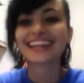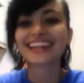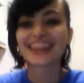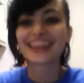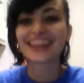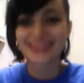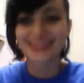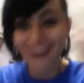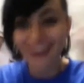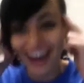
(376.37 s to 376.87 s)

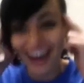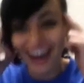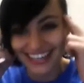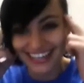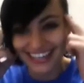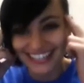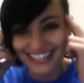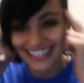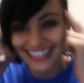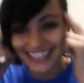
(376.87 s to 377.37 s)
the
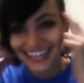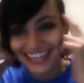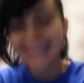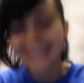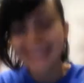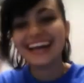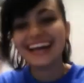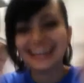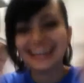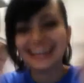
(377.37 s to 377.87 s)

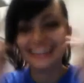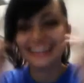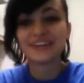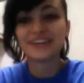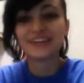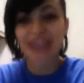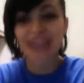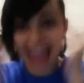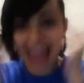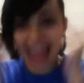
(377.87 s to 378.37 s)
thoughts in
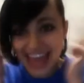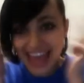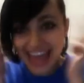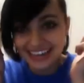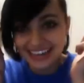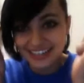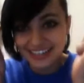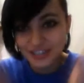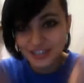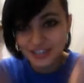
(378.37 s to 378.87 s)
your
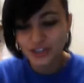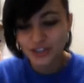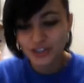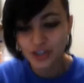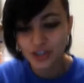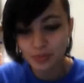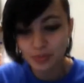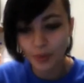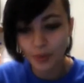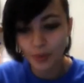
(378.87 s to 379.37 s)
head
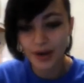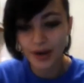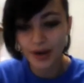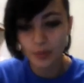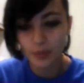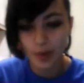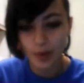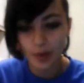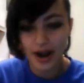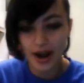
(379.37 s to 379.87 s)
to the
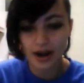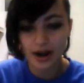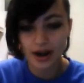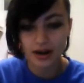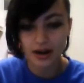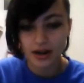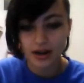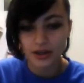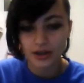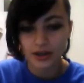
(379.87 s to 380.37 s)
point
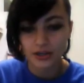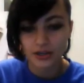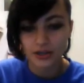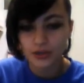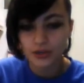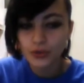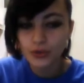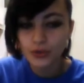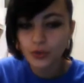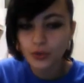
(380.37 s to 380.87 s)
where
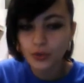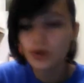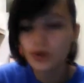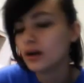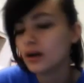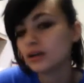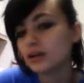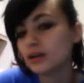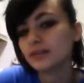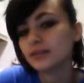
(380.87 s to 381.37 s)
you
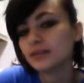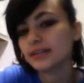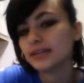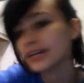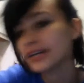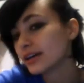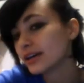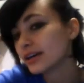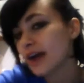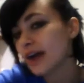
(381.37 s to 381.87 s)

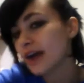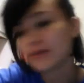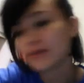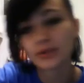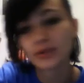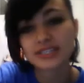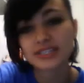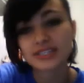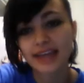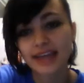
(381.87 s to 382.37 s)
hear
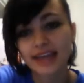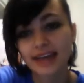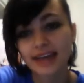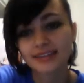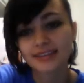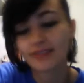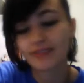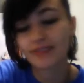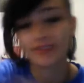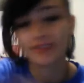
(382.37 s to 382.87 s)
everyone saying
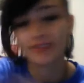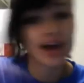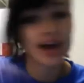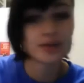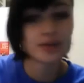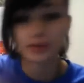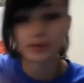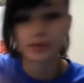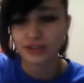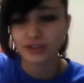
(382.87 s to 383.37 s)
stuff
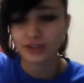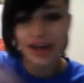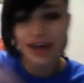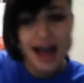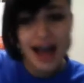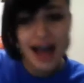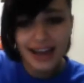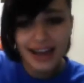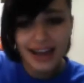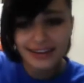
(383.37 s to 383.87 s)
line per
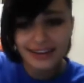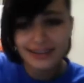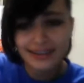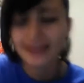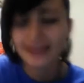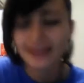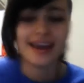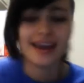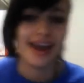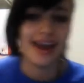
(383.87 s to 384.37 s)
line,
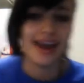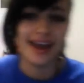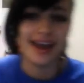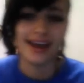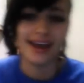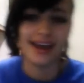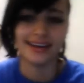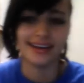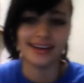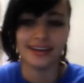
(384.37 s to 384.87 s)

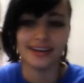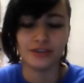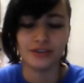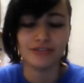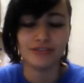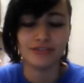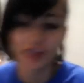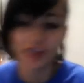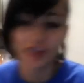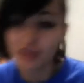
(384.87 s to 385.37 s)
and then you
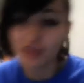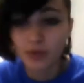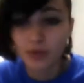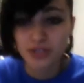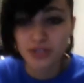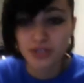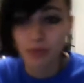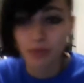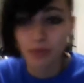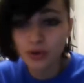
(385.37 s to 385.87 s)
feel
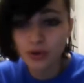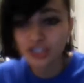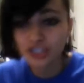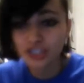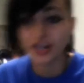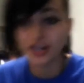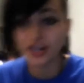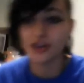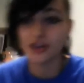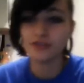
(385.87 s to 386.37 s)
everyone's
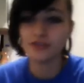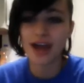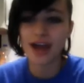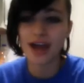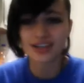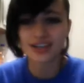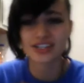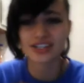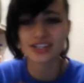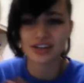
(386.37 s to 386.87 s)
emotion, and you
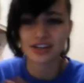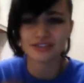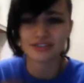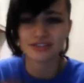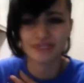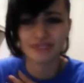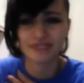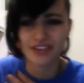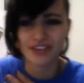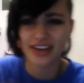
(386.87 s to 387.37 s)
actually start to
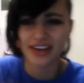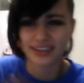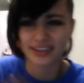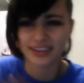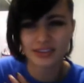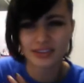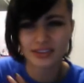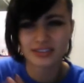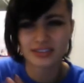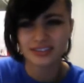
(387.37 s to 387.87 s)
feel that
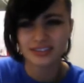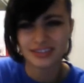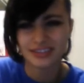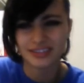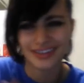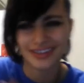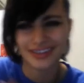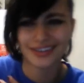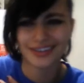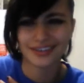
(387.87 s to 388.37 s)
guilt
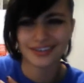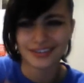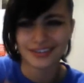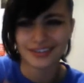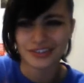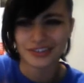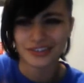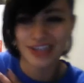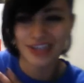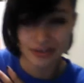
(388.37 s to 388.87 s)

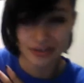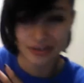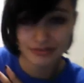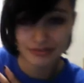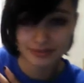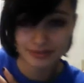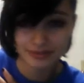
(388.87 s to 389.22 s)
in yourself.